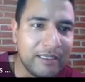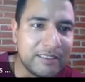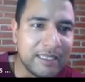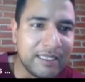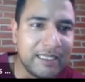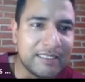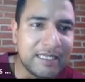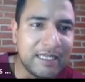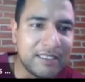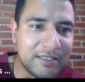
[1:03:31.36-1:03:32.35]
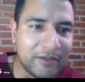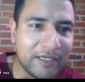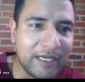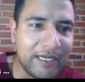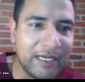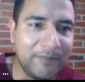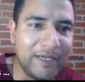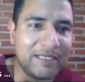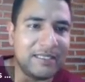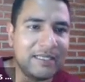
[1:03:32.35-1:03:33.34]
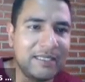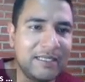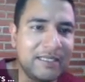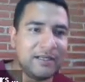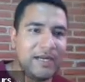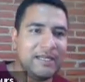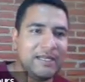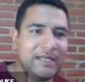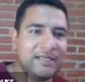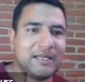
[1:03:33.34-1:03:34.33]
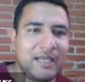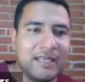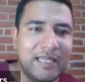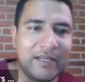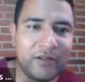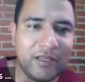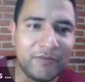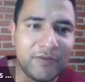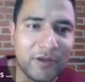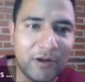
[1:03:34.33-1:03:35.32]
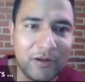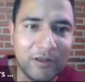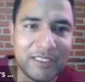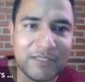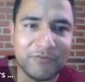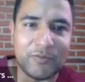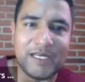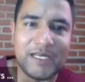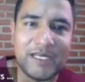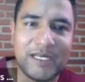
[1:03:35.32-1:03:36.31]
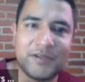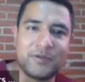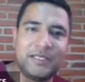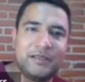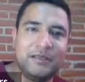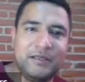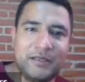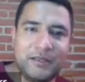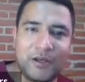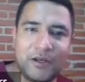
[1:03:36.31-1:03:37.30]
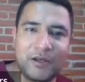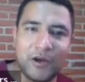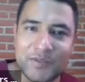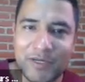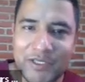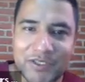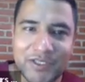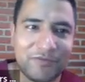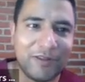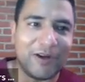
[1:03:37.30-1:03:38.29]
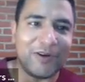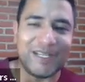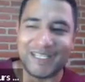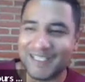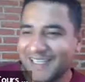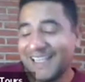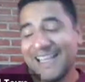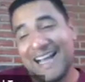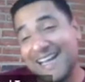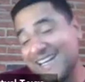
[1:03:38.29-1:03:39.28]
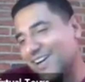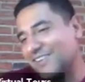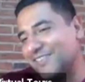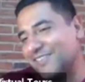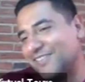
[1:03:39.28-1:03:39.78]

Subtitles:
Is the link sent? Okay, amazing and great. Thank you. Loved all this information. It really got my brain juices flowing. I know.